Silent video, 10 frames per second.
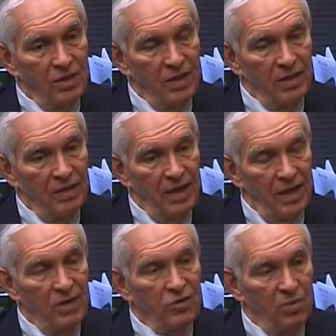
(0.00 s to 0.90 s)
an
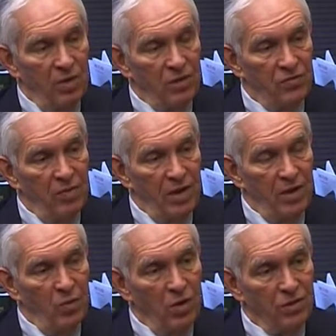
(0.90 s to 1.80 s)
extra plus for being
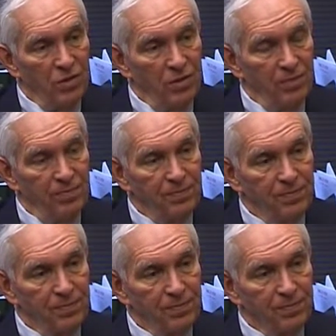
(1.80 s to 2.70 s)
in Washington.
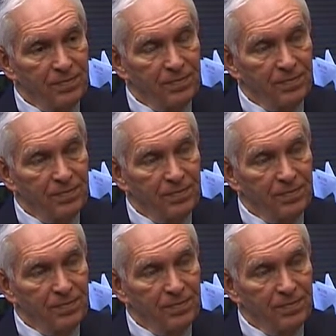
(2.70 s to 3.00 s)
Now I'm going